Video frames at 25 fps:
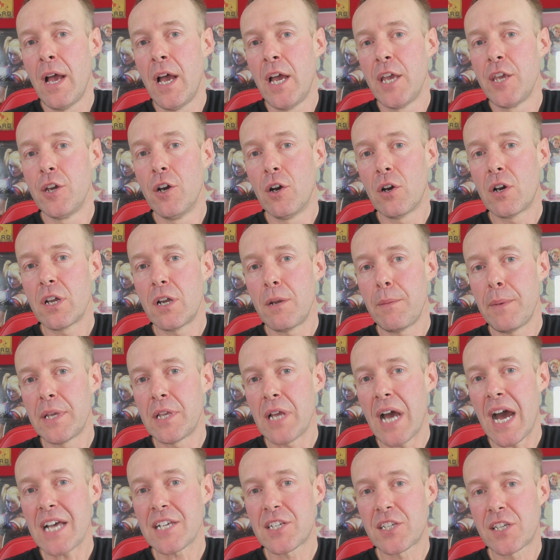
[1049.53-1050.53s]
you're going to be
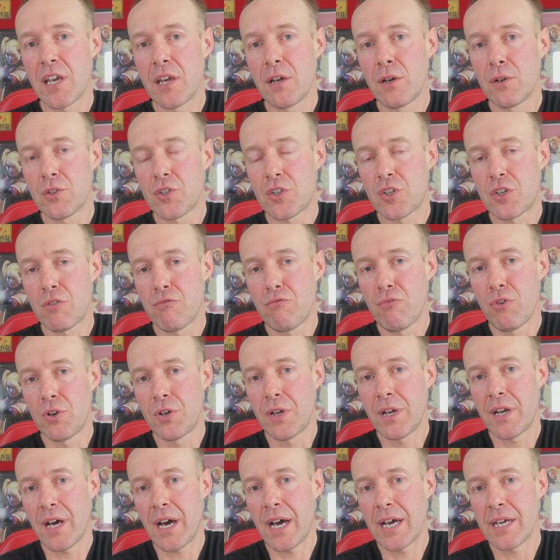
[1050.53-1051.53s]
asking us to run
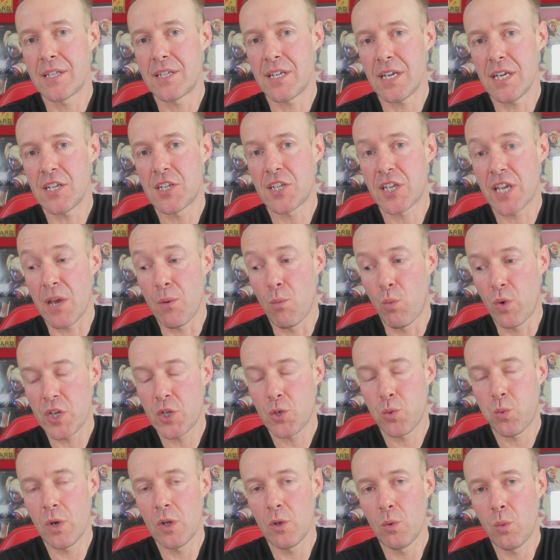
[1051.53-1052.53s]
an ID scheme,
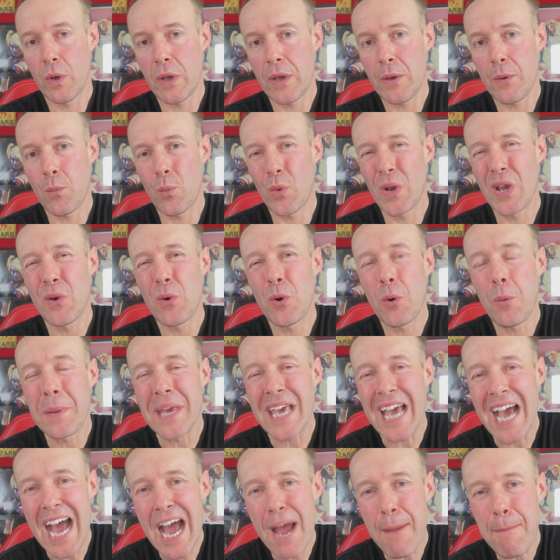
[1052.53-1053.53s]
which we will be
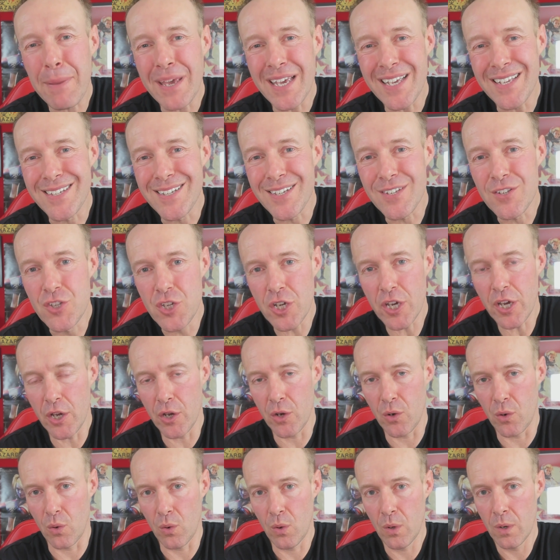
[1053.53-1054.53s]
happy to
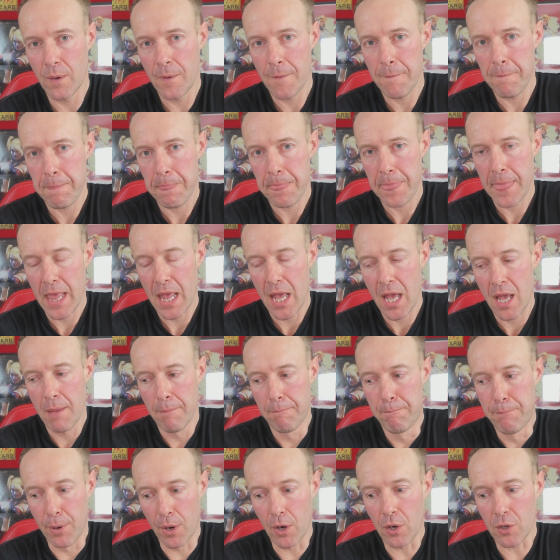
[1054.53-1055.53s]
do,
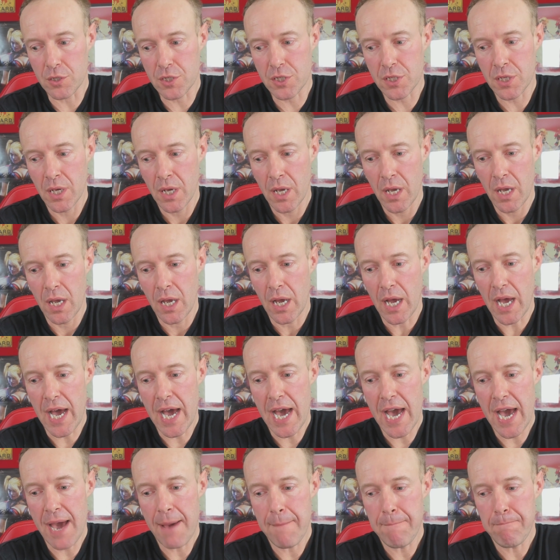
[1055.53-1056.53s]
but
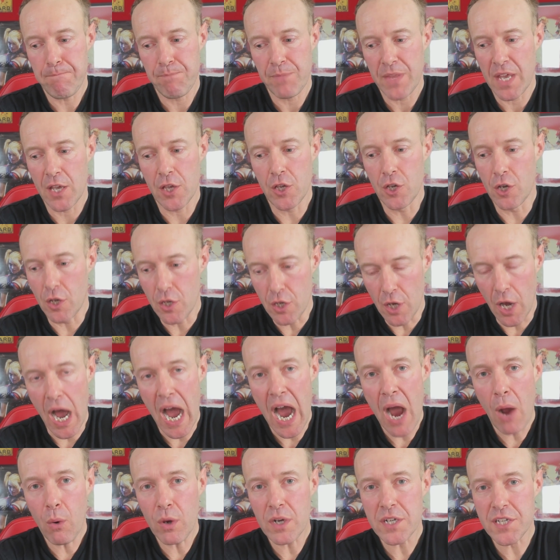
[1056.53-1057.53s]

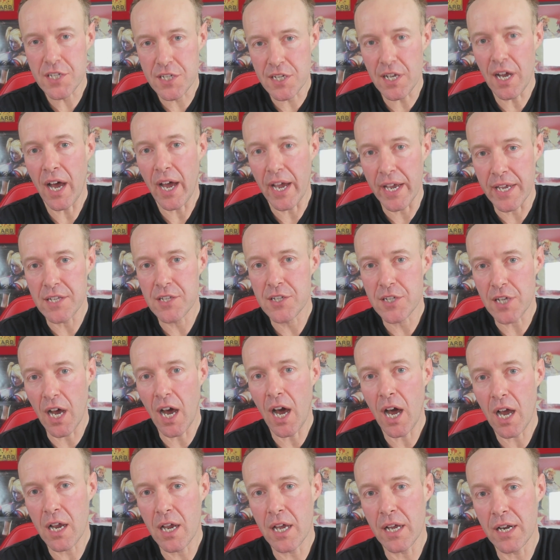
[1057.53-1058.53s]
our sites
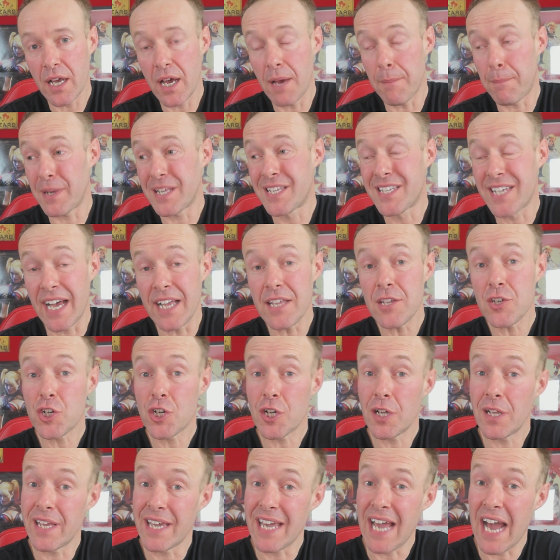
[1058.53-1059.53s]
are going to
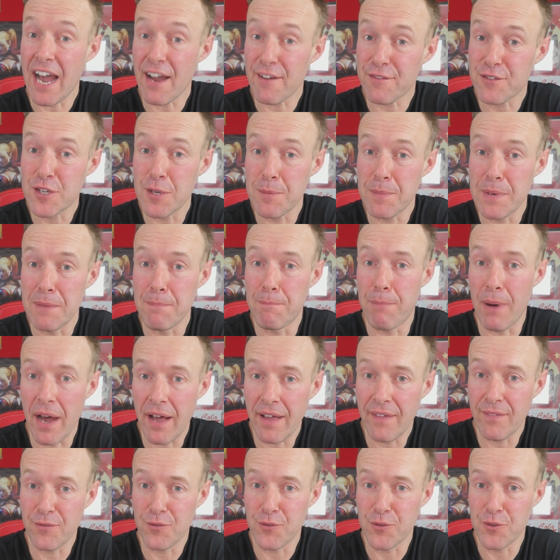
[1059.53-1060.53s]
potentially have to be
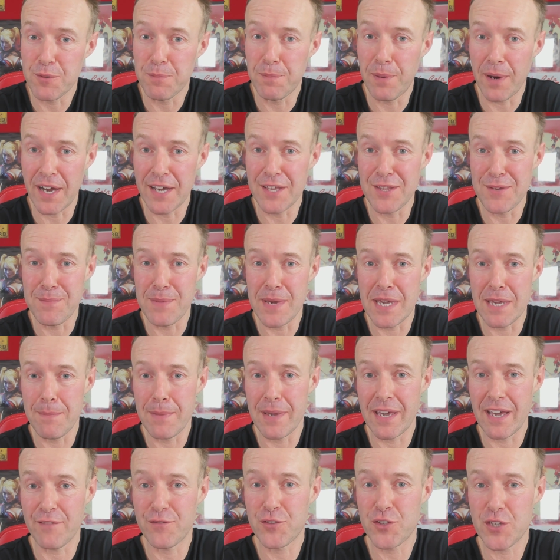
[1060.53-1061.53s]
banned by the
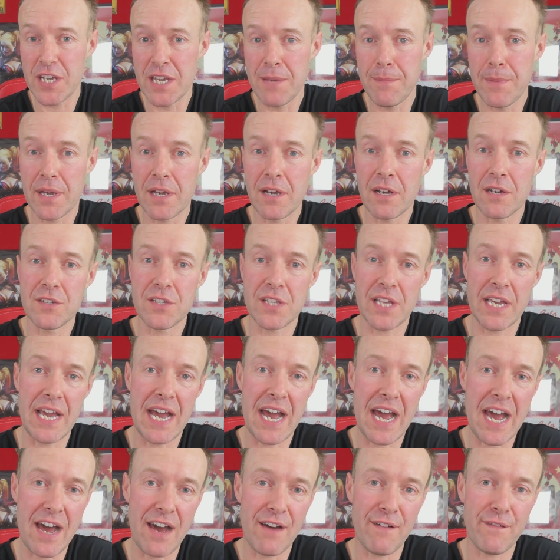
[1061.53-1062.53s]
BBFC because they
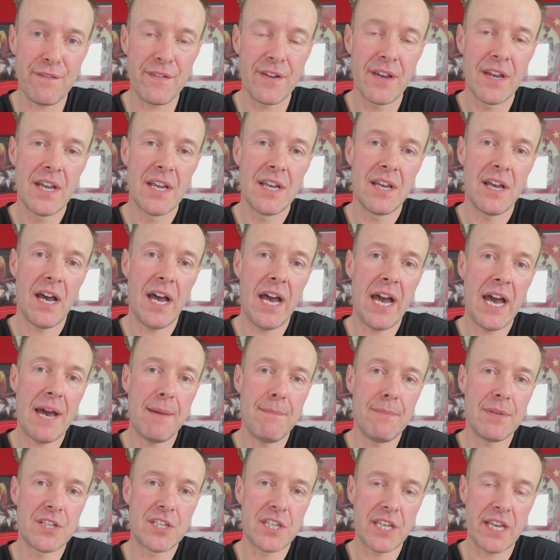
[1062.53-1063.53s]
have
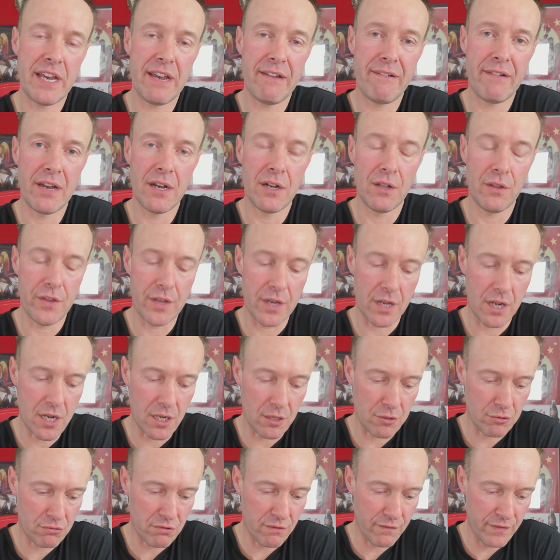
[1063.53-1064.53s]
material that
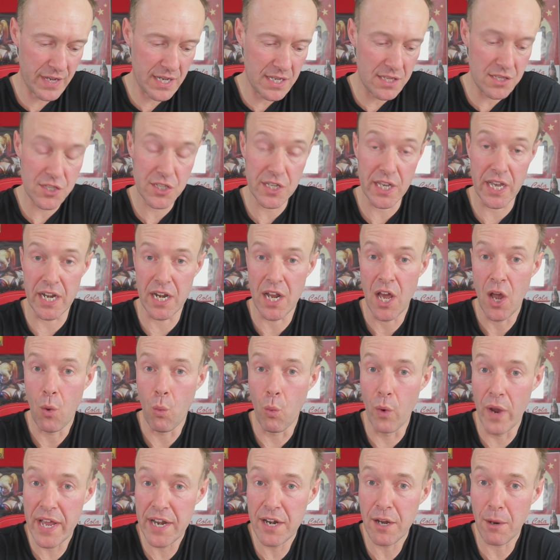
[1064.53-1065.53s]
contravenes it.
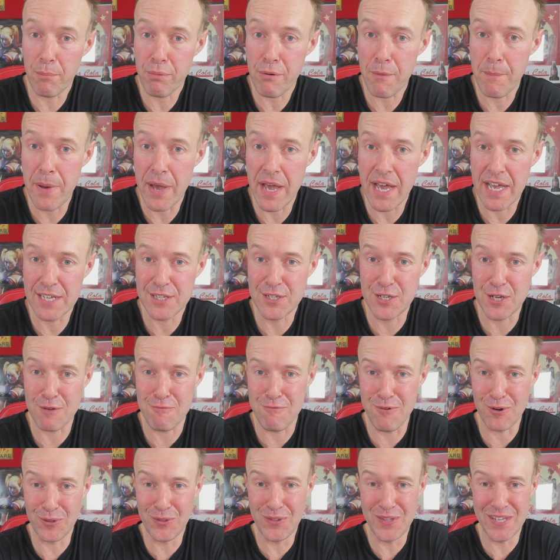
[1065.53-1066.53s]
We're not prepared to
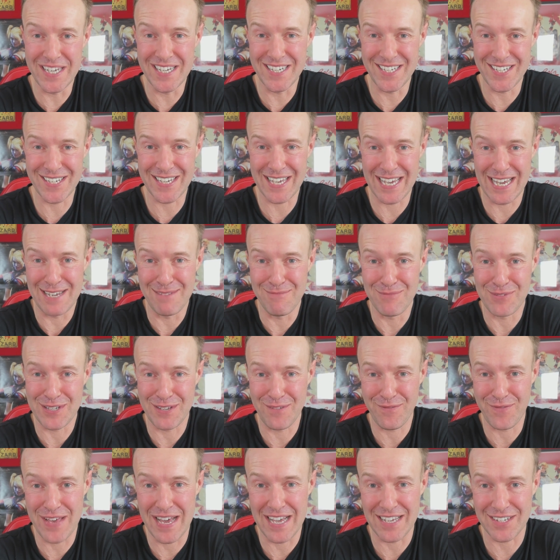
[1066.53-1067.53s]
run these schemes
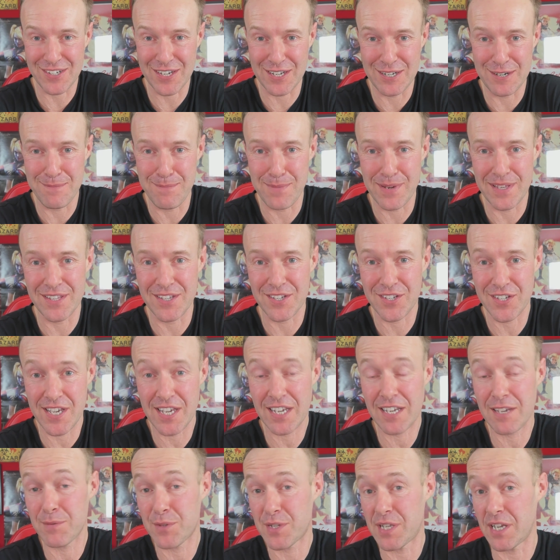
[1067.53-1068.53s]
if that's going to be the
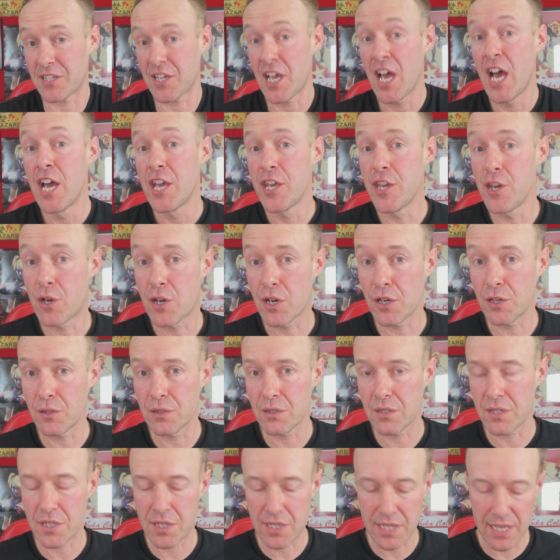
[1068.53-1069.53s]
circumstance. You can
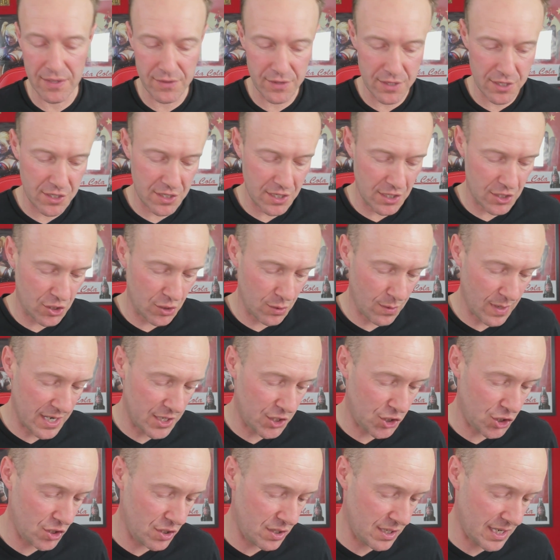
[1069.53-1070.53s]
understand the
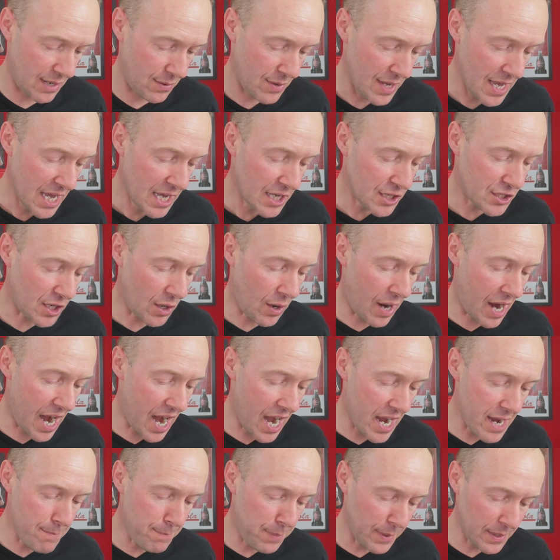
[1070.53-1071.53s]
situation now. So
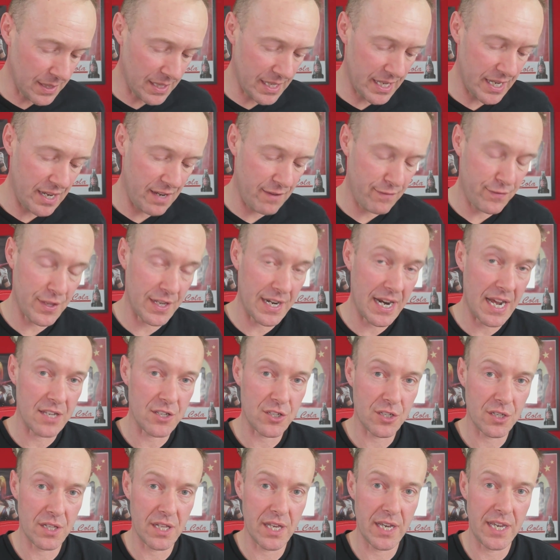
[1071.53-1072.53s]
I believe that
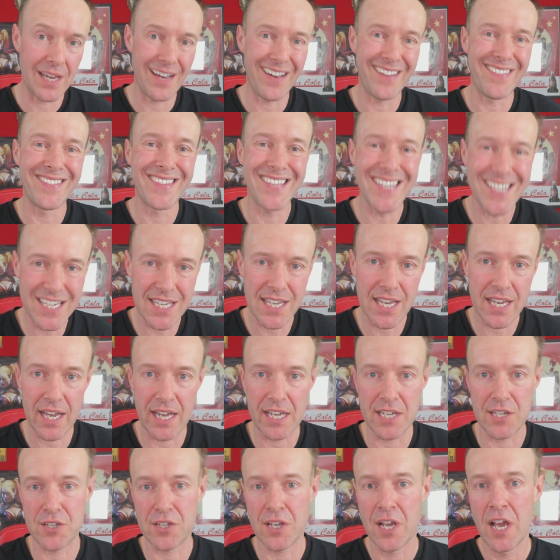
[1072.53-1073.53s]
actually, in this
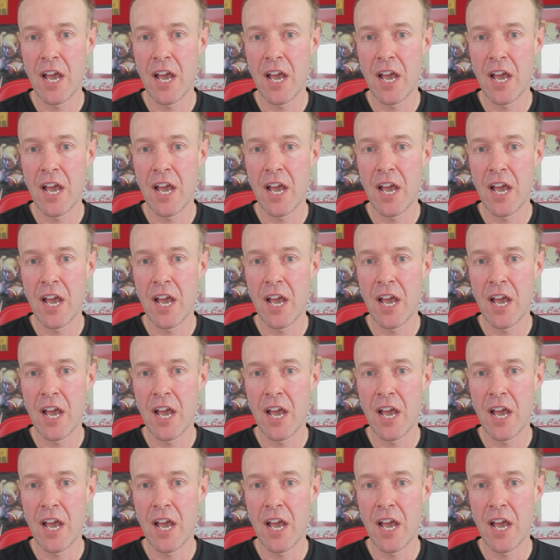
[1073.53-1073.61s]
case,